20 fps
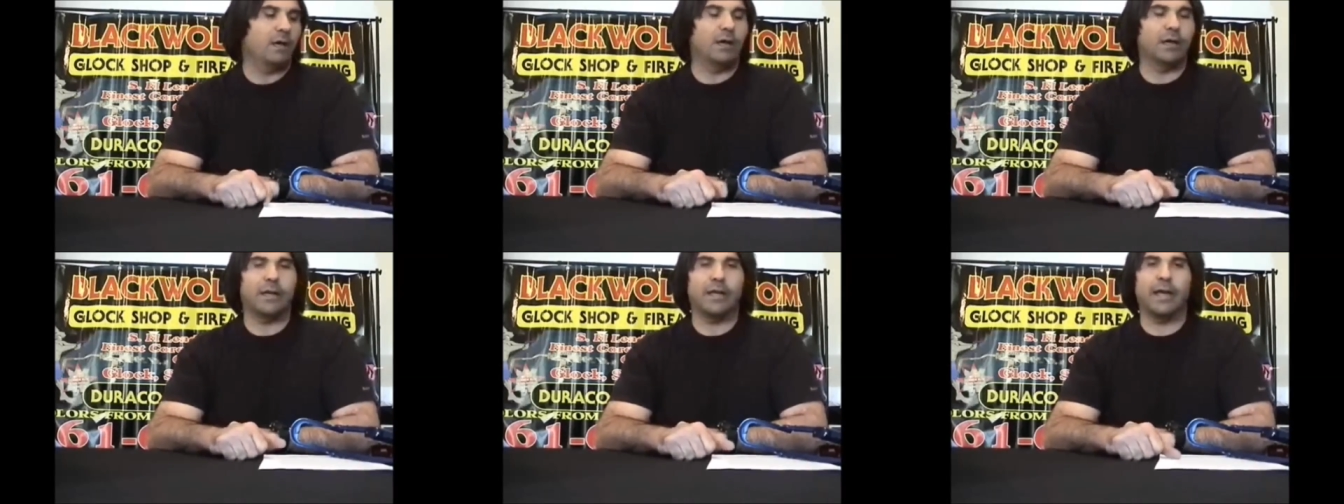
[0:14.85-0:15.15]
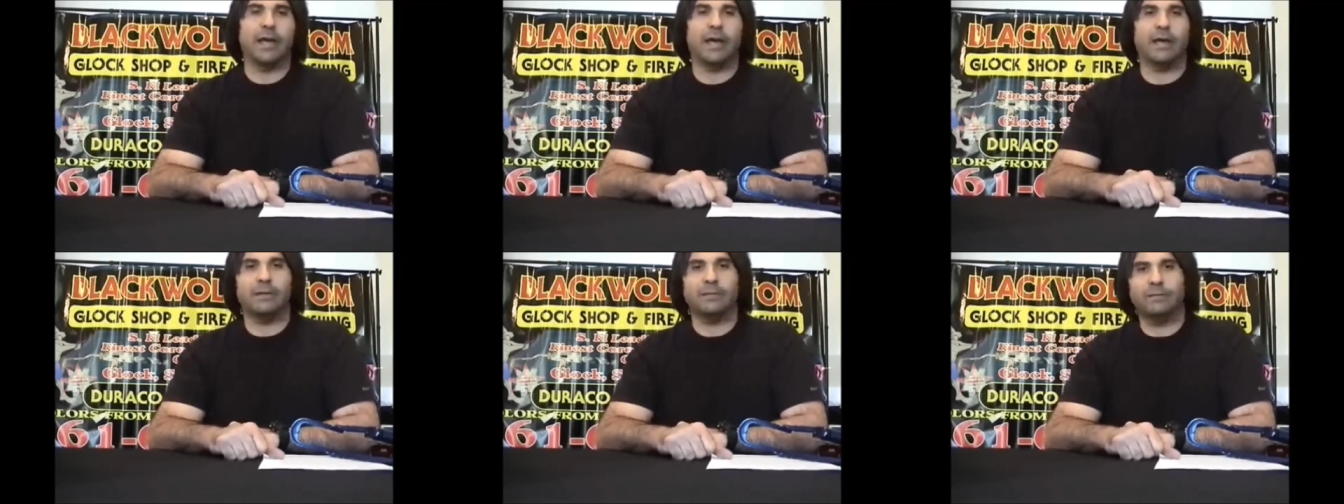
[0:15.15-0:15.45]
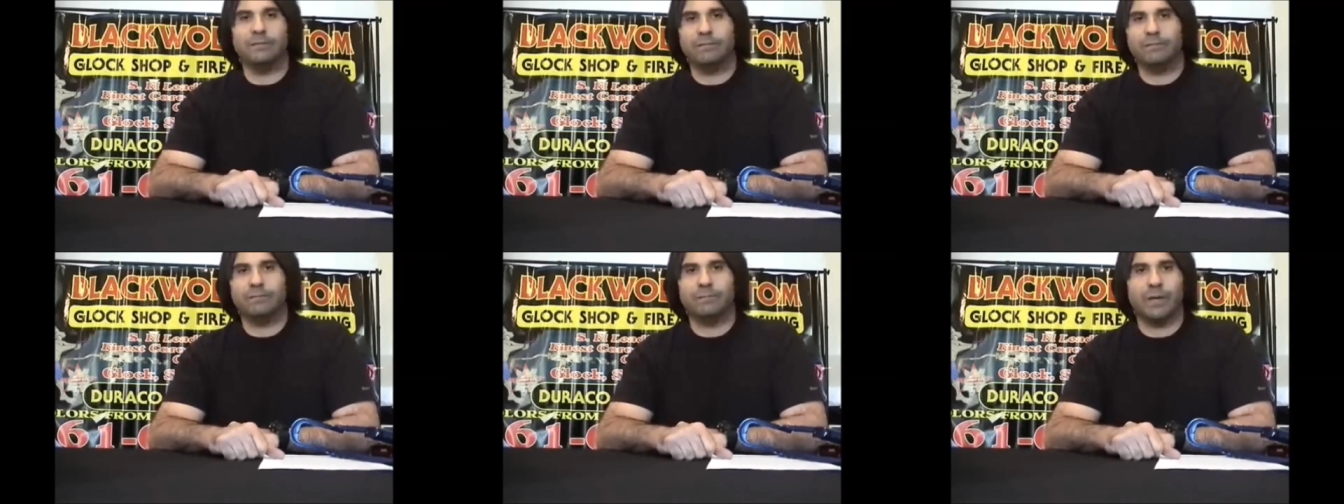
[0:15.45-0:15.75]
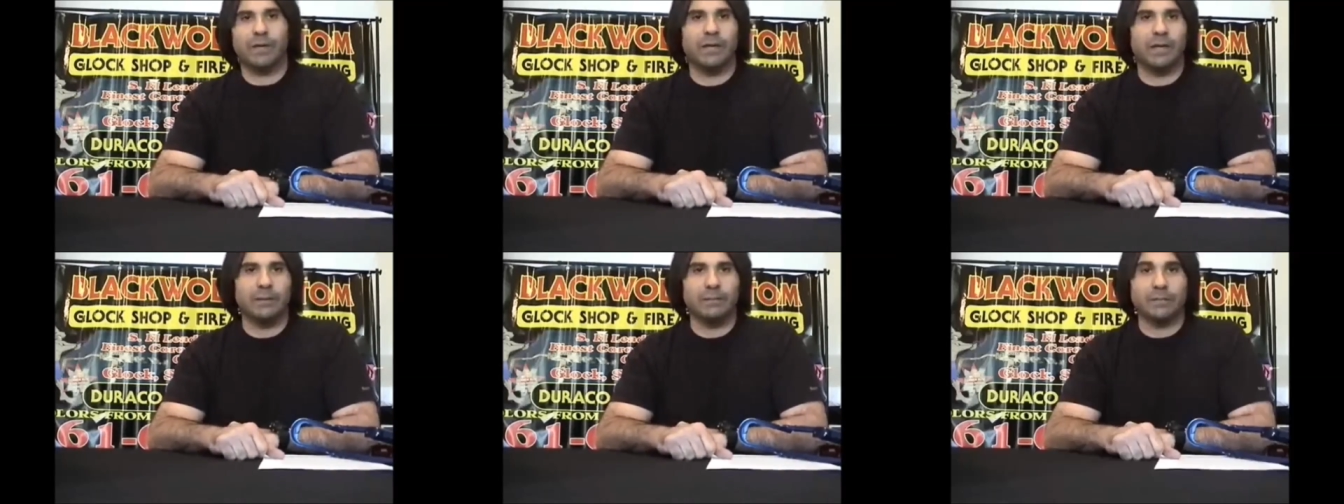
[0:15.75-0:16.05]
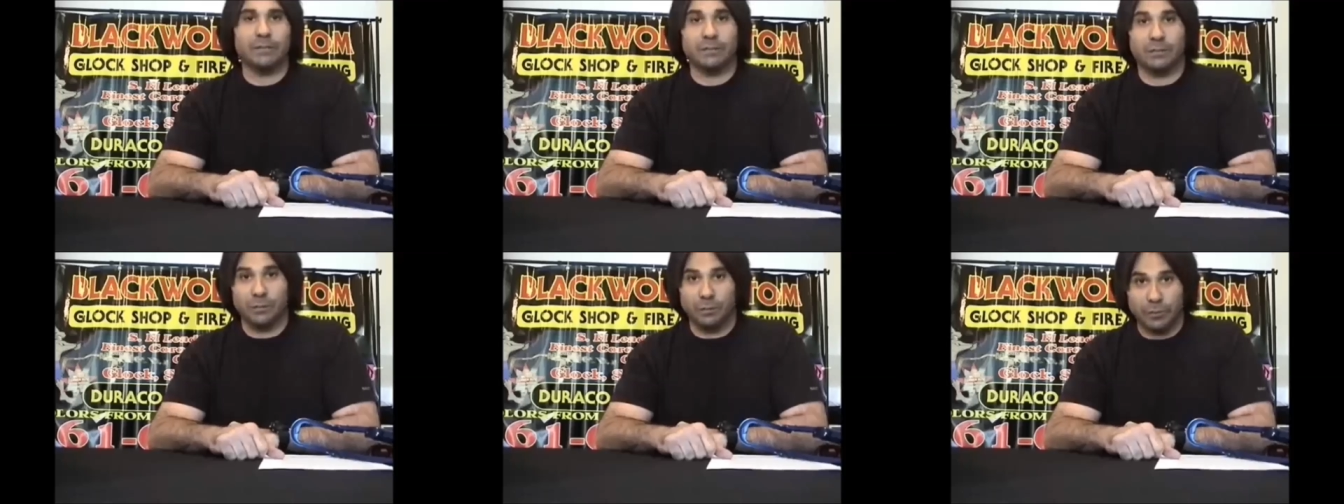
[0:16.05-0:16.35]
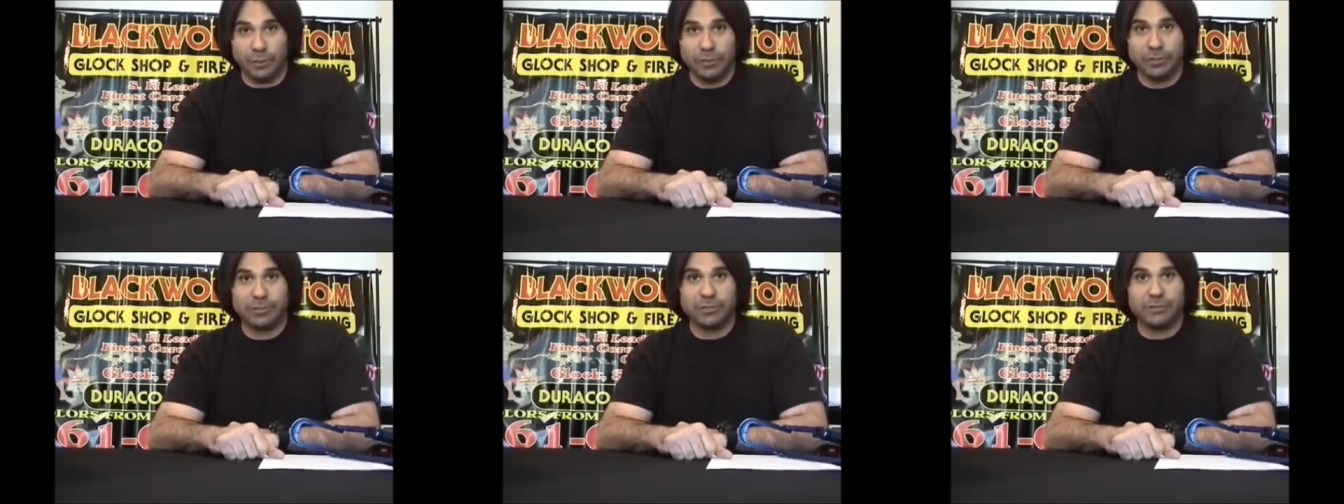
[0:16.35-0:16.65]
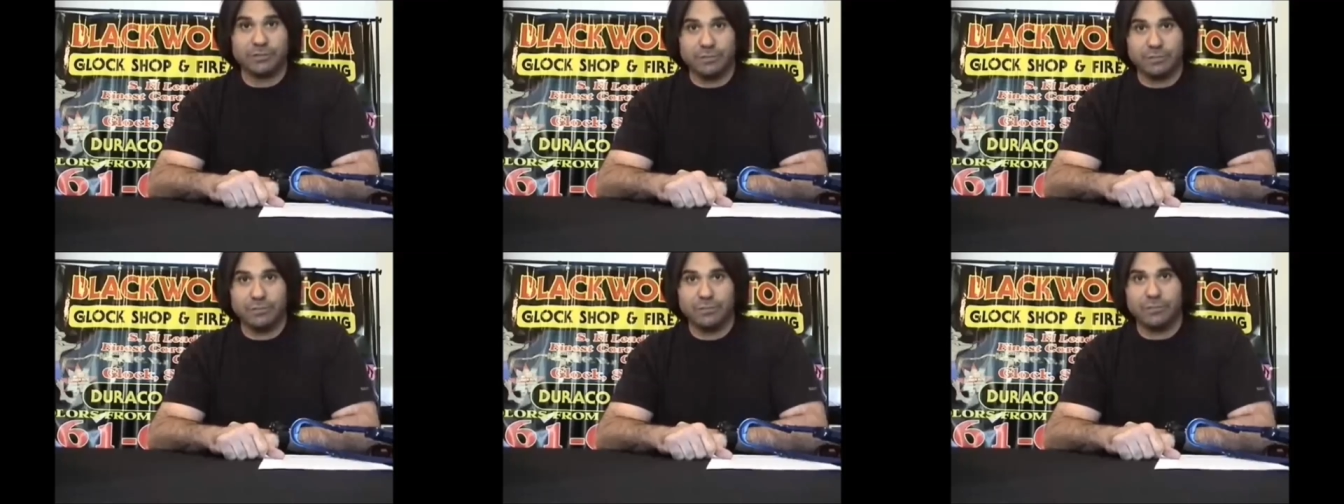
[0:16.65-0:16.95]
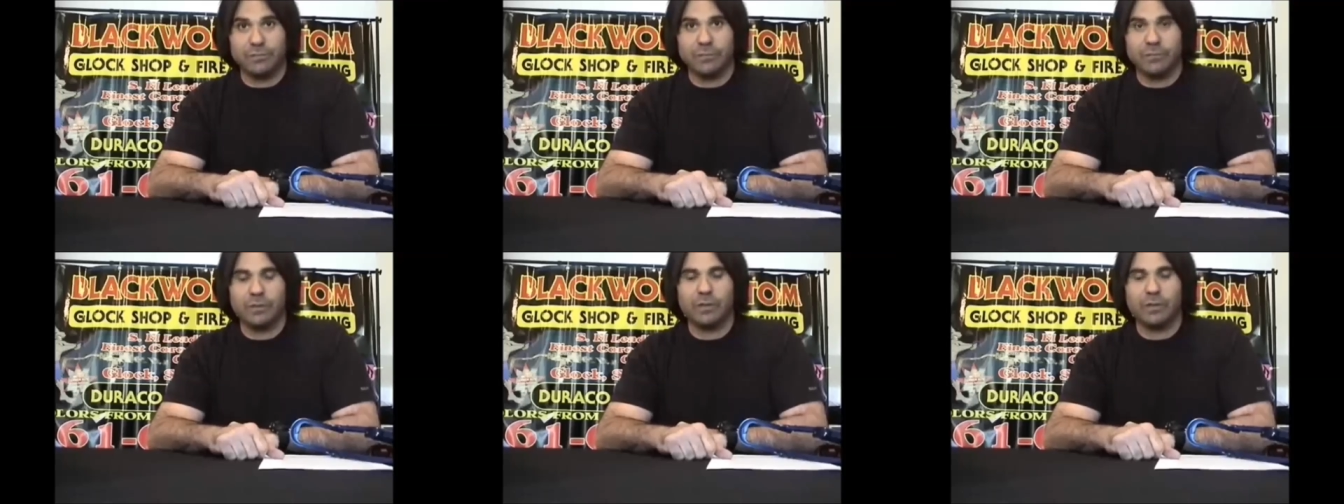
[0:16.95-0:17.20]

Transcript: Again, my name is Louis.